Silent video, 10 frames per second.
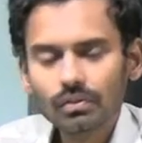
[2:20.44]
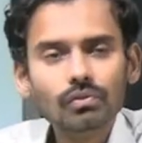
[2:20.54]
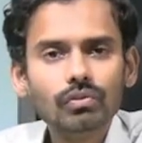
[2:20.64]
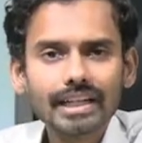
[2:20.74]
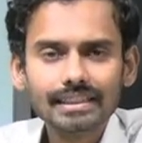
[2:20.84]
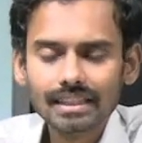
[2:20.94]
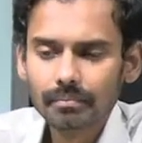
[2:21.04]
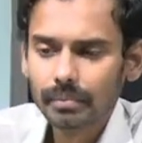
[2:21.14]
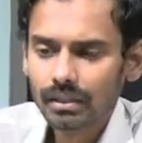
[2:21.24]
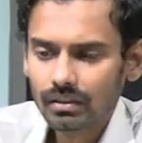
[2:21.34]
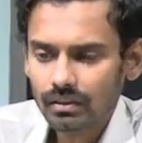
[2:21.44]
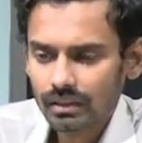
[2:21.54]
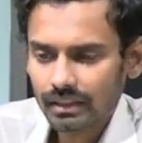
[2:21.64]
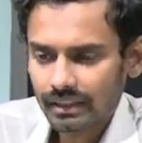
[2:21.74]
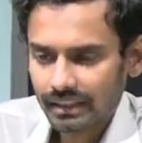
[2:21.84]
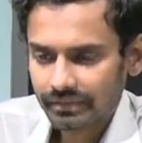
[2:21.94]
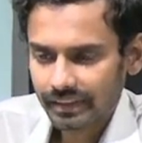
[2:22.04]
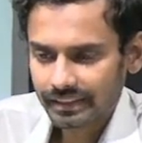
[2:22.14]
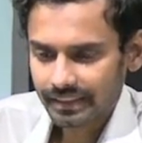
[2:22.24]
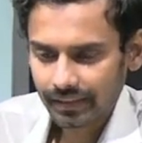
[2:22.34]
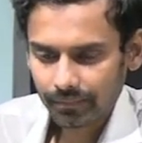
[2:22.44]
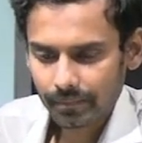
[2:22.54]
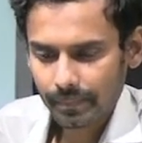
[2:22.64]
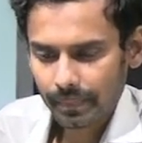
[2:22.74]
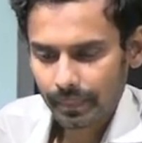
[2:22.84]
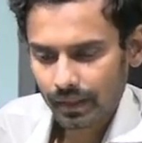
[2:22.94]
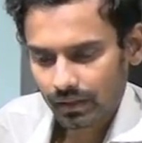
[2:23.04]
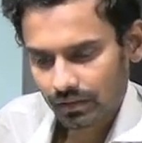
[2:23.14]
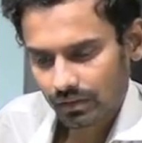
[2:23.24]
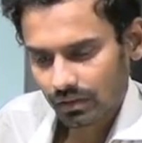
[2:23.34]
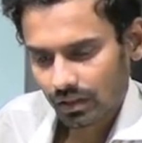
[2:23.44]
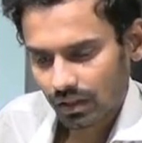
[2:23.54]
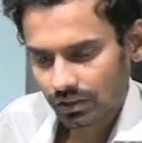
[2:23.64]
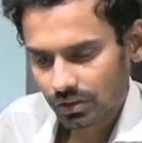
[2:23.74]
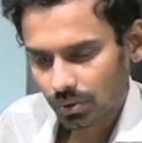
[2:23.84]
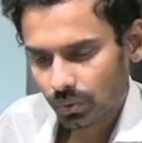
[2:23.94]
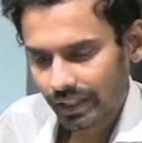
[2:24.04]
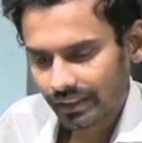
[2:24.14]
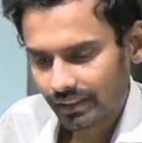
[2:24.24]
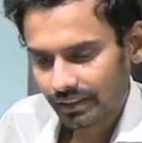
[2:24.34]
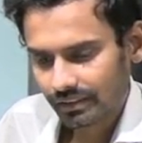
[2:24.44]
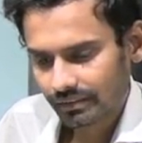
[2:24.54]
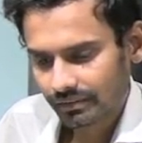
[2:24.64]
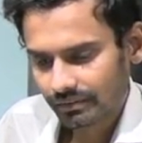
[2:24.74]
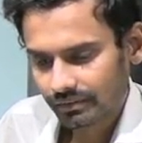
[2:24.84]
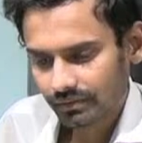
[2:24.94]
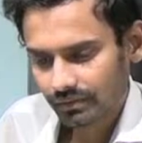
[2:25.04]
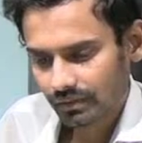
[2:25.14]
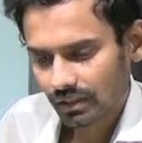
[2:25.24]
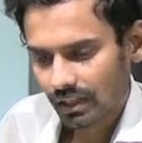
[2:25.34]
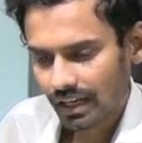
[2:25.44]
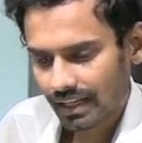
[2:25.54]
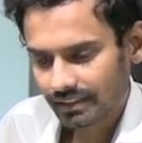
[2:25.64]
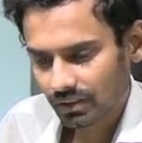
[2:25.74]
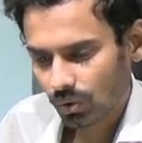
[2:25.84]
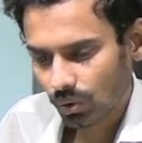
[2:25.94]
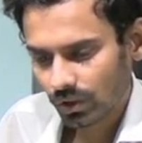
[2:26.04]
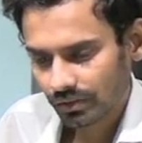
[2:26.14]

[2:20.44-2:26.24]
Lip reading: For example, if I say a student has scored